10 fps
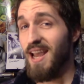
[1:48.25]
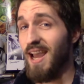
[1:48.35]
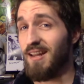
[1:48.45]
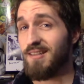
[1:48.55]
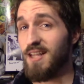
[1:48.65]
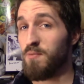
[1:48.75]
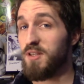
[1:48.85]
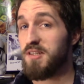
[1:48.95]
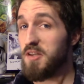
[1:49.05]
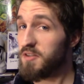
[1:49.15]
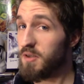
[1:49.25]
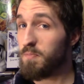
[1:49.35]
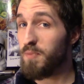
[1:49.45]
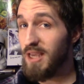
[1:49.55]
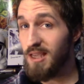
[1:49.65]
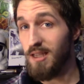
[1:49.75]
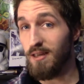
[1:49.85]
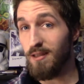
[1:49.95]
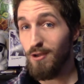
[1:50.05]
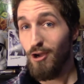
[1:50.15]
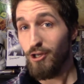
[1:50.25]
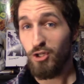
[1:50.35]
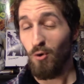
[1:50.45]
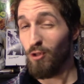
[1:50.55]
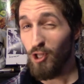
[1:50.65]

and instead we see Sabine show a